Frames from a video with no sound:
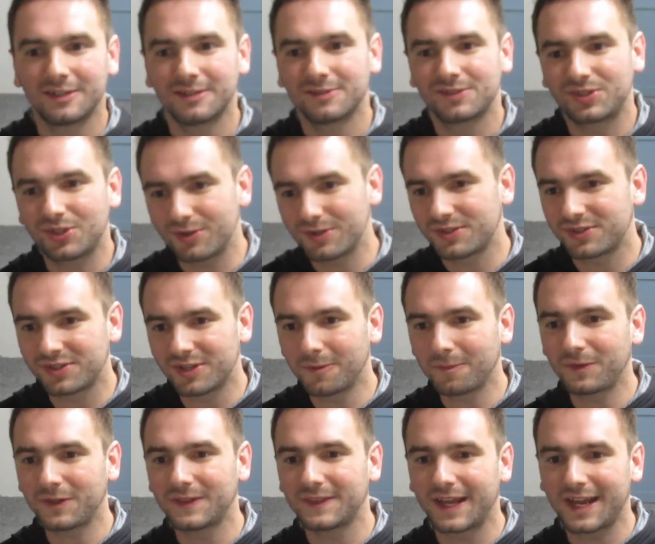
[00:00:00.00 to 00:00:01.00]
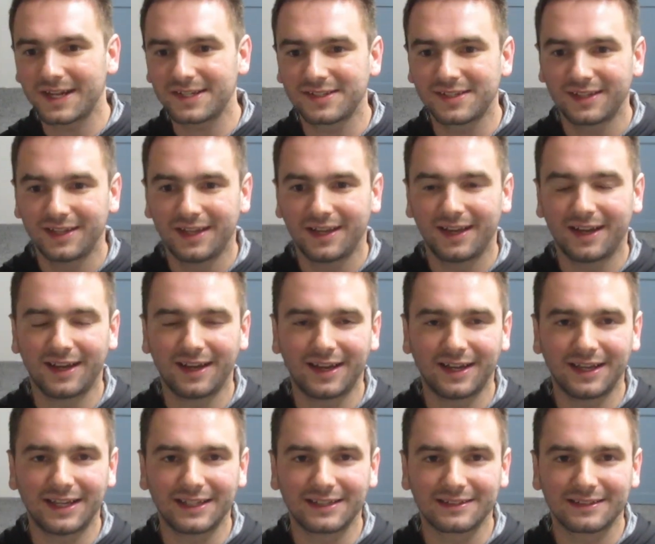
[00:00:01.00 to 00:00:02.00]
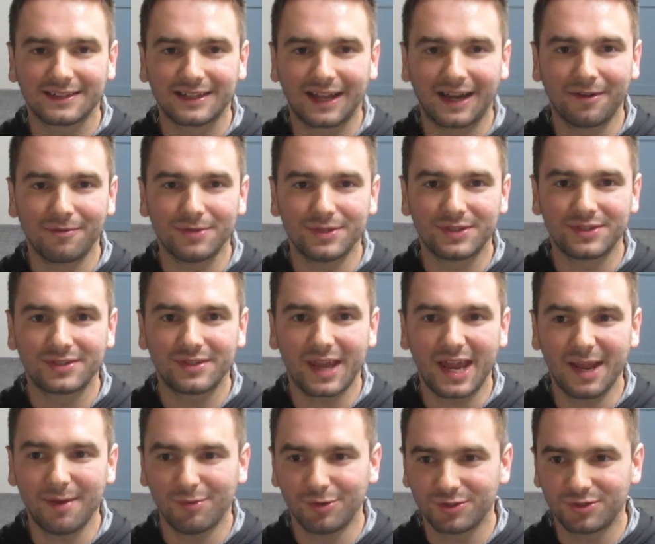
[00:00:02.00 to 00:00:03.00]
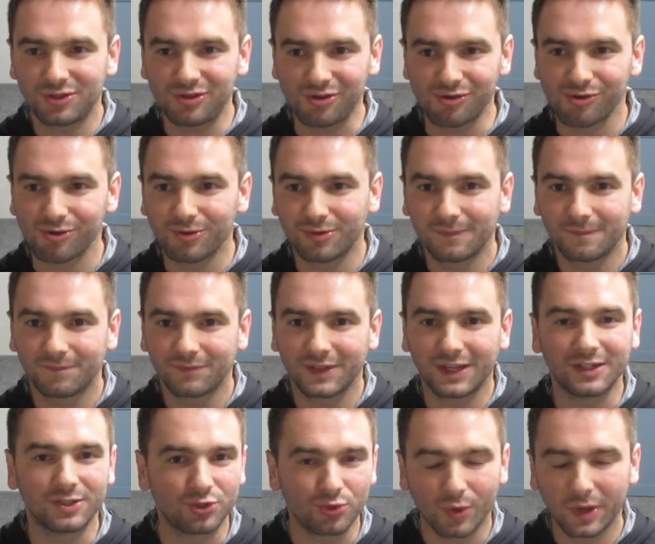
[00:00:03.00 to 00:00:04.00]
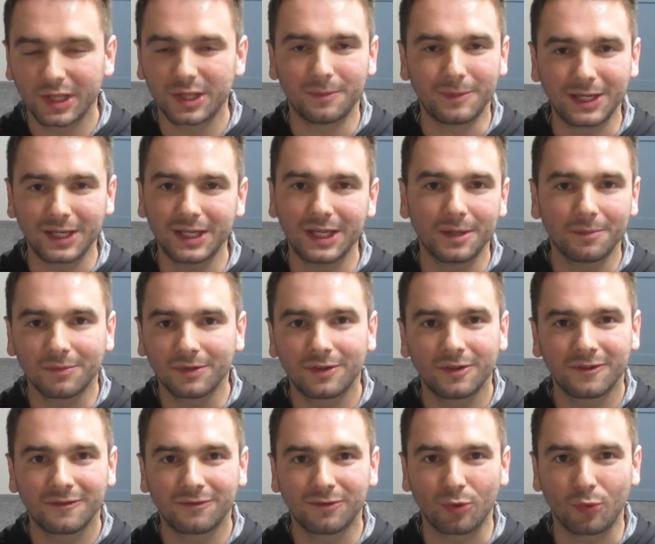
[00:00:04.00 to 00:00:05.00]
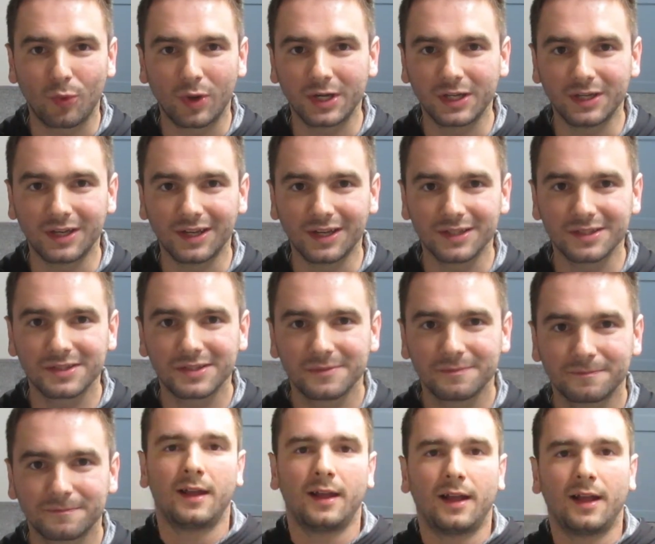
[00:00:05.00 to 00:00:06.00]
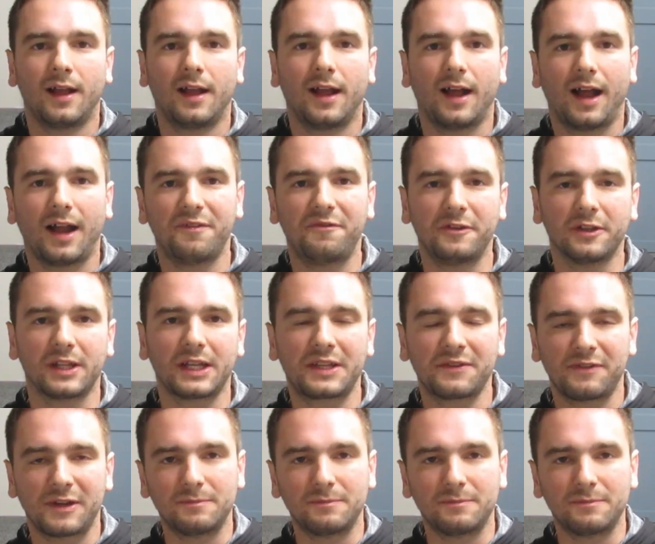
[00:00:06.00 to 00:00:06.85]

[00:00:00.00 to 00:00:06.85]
So it's something that I was able to enjoy the medium for what it is. I feel like if